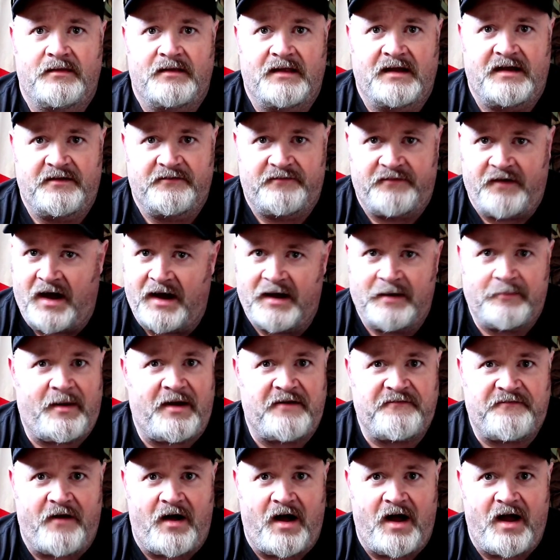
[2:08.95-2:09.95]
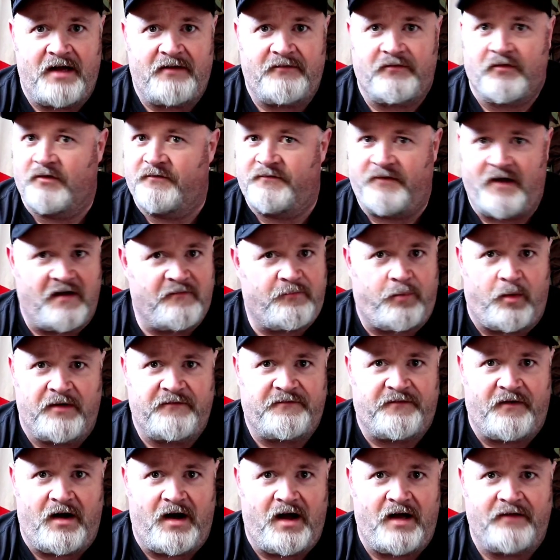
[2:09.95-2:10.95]
they divide it by 5 or
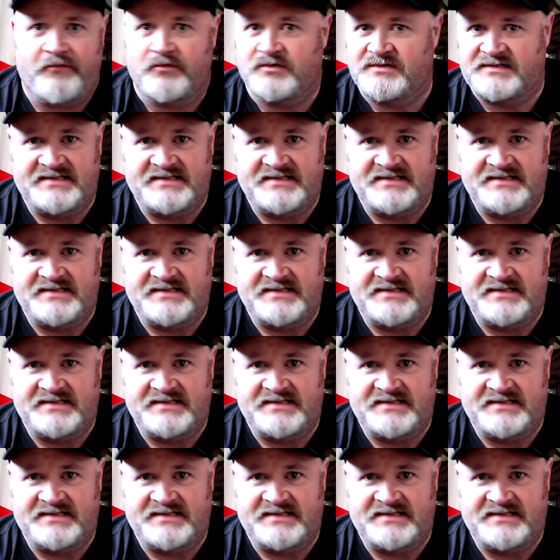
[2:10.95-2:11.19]
5.5